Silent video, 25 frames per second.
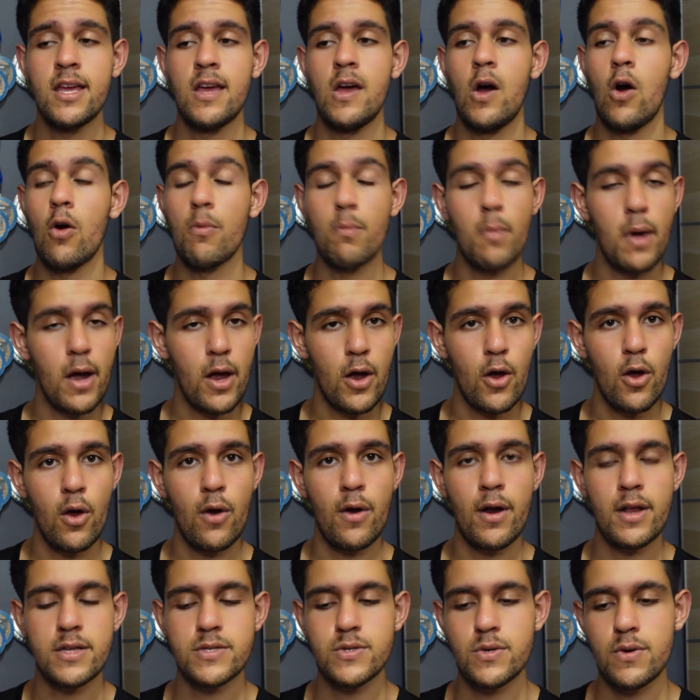On my
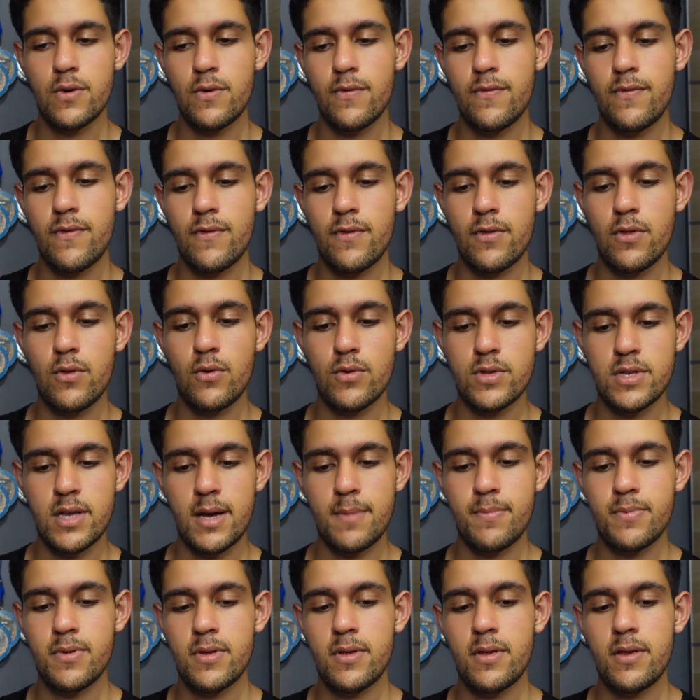own, I sort of looked
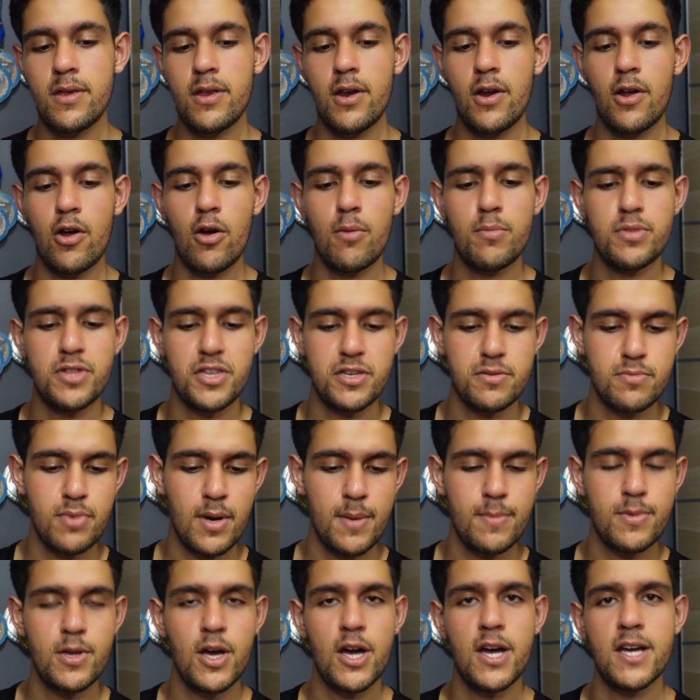up, competition
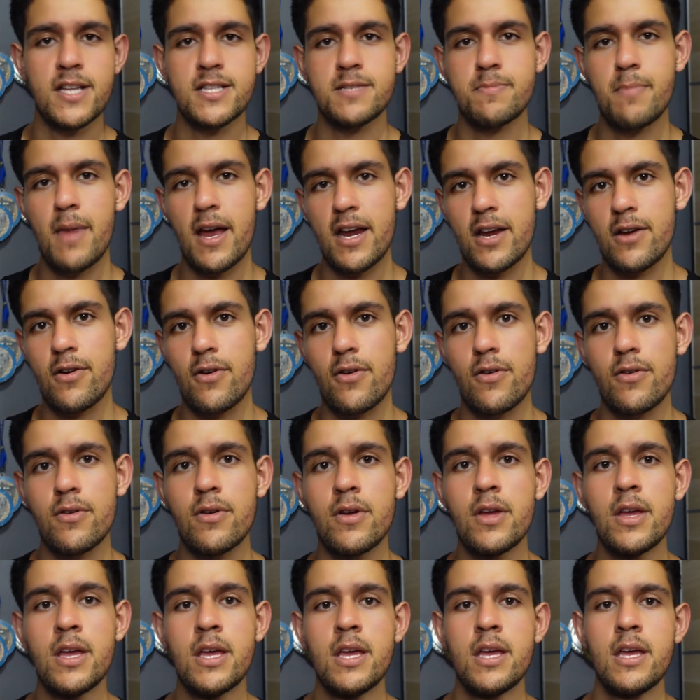prep diets, macro
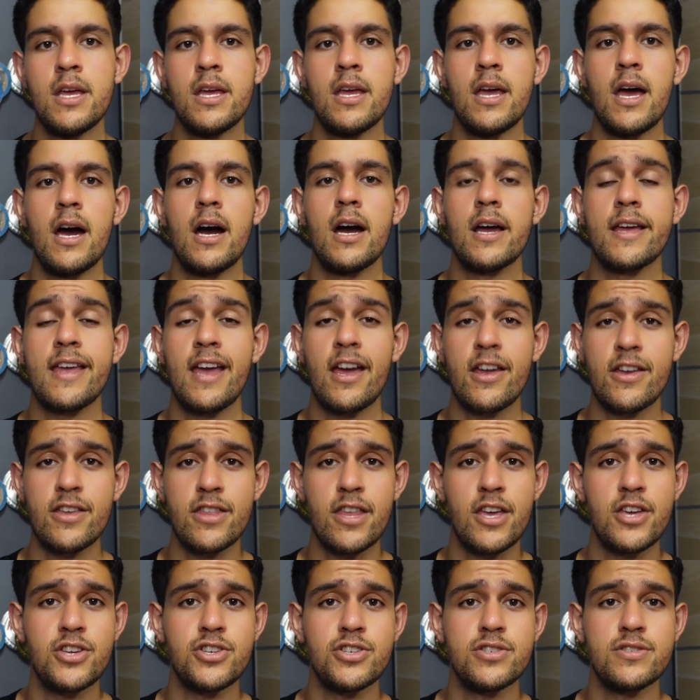
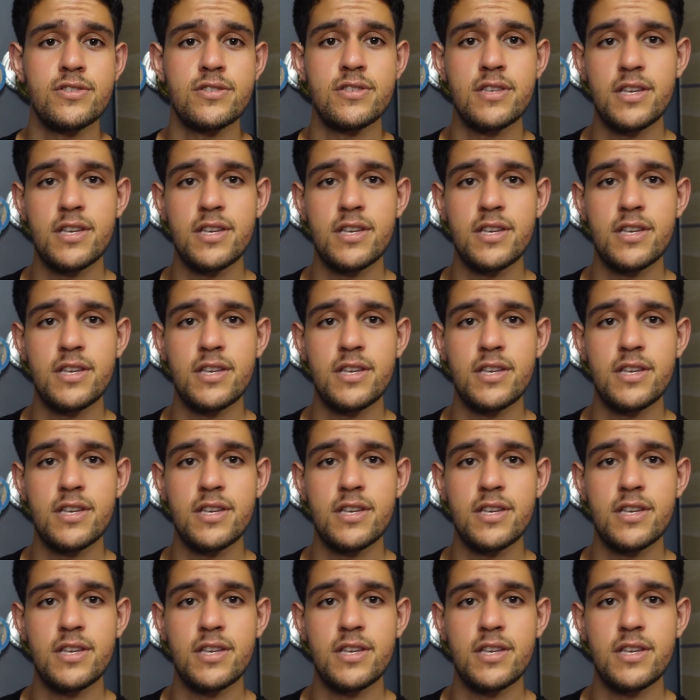calculations,